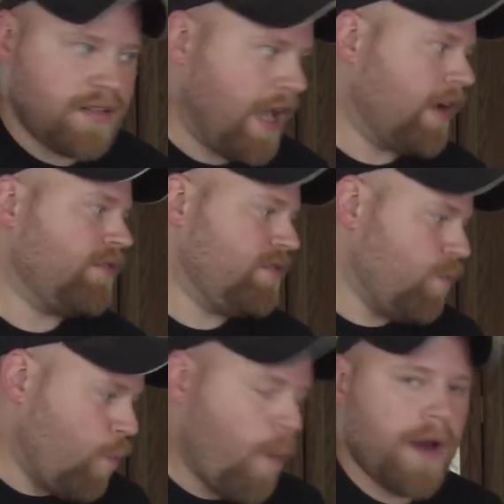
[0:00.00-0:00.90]
out of
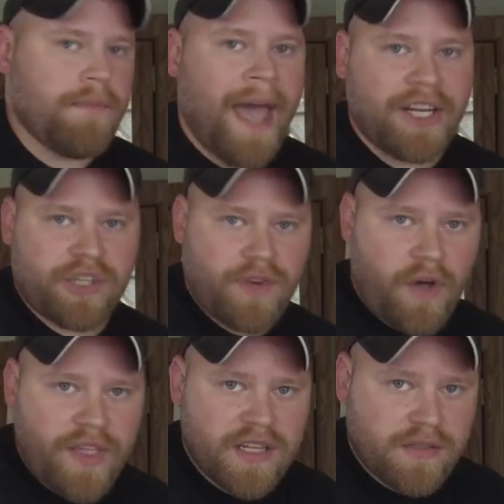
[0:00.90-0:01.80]
one batch of
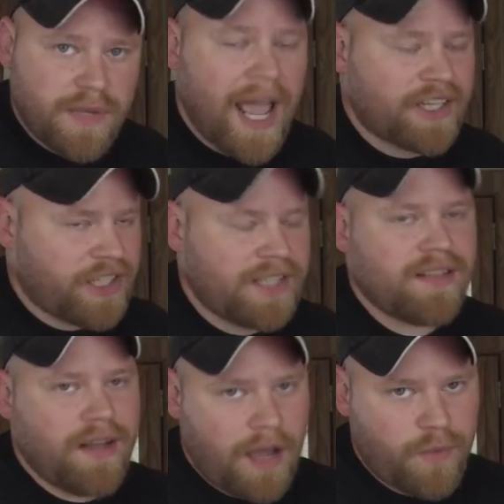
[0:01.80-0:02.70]
all this. But actually, it's
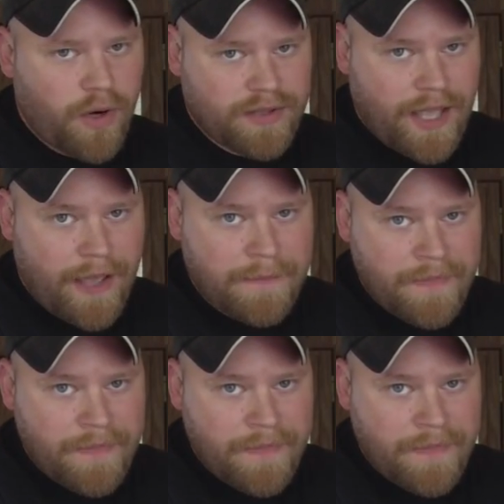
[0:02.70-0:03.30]
a lot more than that.